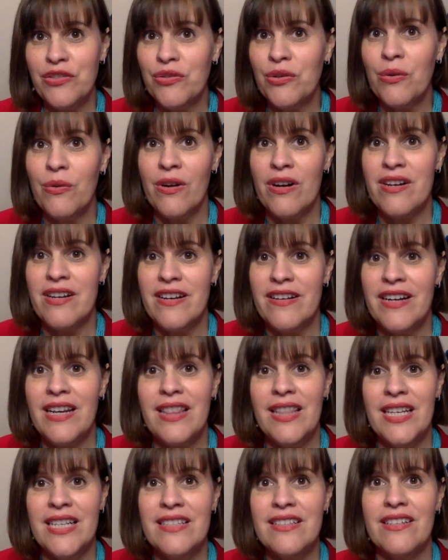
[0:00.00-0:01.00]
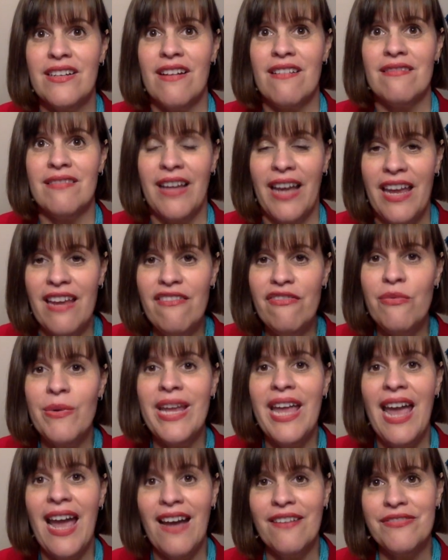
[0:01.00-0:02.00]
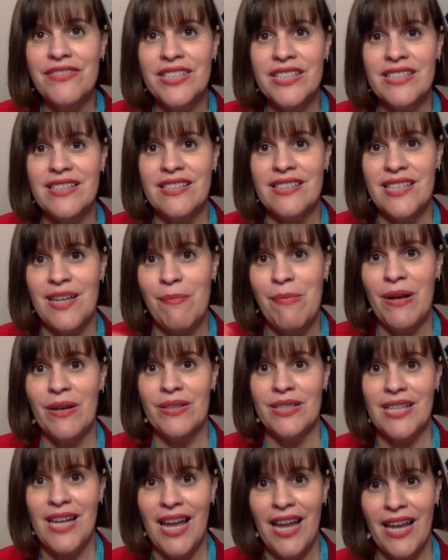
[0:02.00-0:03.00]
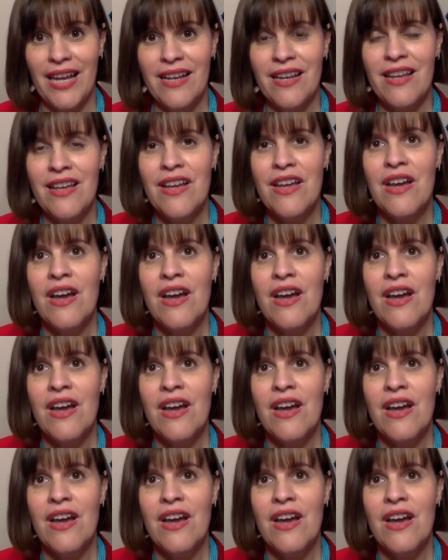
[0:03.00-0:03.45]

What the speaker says: extraordinary things in our life, we have to step outside